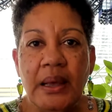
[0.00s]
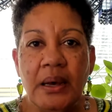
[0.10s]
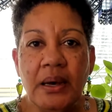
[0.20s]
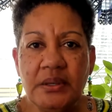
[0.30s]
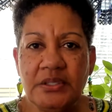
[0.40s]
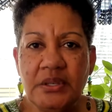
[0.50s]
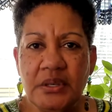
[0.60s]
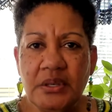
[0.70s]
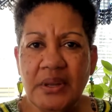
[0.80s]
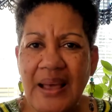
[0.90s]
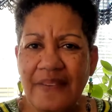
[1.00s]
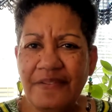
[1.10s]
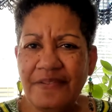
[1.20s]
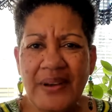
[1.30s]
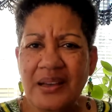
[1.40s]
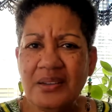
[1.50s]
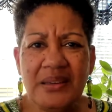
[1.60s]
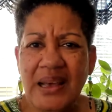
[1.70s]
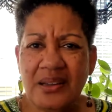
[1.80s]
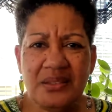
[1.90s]
until I found
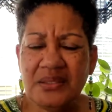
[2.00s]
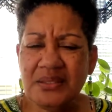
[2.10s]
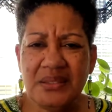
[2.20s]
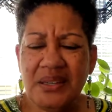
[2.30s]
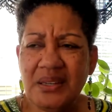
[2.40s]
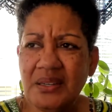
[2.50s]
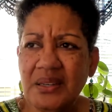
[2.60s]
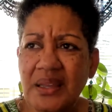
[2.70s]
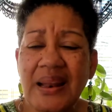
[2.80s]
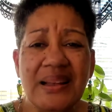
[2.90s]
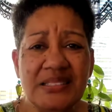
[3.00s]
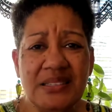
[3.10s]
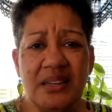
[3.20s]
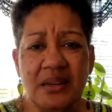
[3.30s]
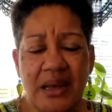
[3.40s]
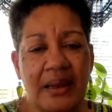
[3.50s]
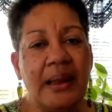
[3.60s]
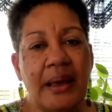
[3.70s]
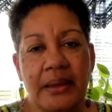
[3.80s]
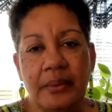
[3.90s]
out, and I
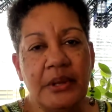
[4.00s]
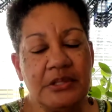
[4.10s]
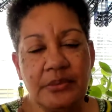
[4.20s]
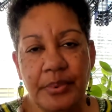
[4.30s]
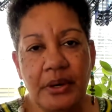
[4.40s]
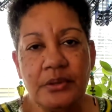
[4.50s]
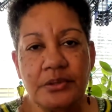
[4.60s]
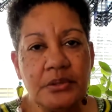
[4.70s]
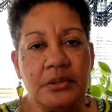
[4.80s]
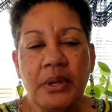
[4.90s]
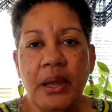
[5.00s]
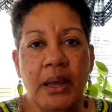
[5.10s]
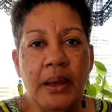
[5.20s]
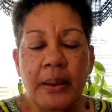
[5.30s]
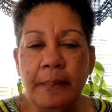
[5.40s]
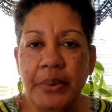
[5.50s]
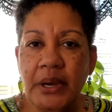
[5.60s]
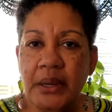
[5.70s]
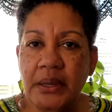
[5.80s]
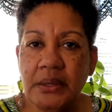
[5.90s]
like him as a person,
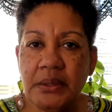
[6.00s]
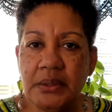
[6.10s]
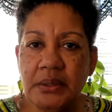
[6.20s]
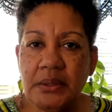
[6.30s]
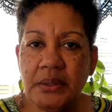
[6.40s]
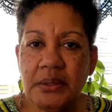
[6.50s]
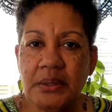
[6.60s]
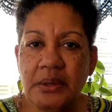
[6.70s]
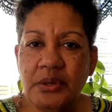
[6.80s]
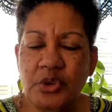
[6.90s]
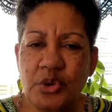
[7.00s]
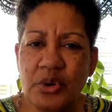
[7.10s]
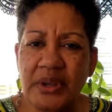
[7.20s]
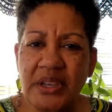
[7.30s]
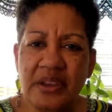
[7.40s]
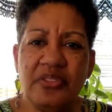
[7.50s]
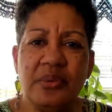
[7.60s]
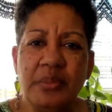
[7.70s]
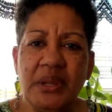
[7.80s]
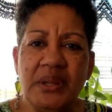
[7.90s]
but you're
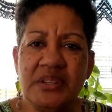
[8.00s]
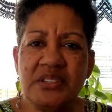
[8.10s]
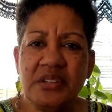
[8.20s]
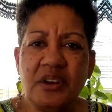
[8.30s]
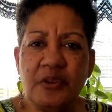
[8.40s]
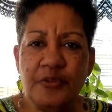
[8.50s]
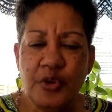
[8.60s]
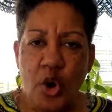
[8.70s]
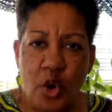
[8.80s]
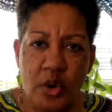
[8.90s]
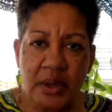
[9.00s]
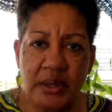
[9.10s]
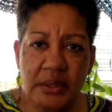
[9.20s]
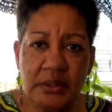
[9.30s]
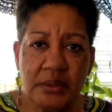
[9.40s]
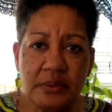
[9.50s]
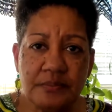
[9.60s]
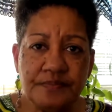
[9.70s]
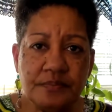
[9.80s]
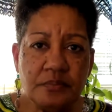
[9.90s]
giving me this stuff knowing
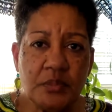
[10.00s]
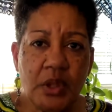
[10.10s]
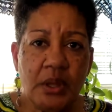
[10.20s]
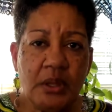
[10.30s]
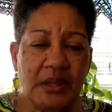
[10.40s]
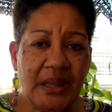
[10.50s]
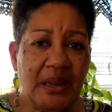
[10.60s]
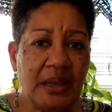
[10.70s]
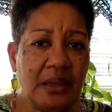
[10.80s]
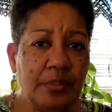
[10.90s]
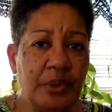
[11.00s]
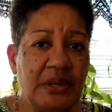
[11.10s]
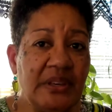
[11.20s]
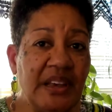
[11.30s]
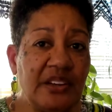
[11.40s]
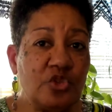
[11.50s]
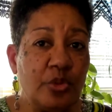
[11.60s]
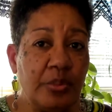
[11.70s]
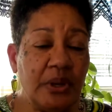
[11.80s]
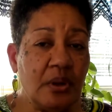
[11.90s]
that it could be
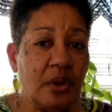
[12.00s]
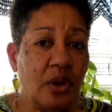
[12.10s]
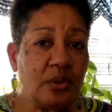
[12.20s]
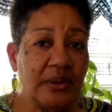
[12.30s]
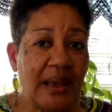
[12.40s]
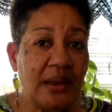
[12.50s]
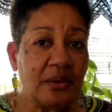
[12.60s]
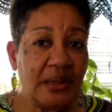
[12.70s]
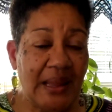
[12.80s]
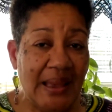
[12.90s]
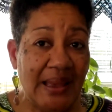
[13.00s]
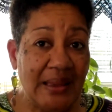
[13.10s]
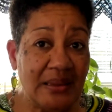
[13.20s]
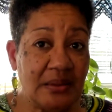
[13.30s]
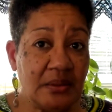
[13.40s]
detrimental on down the line?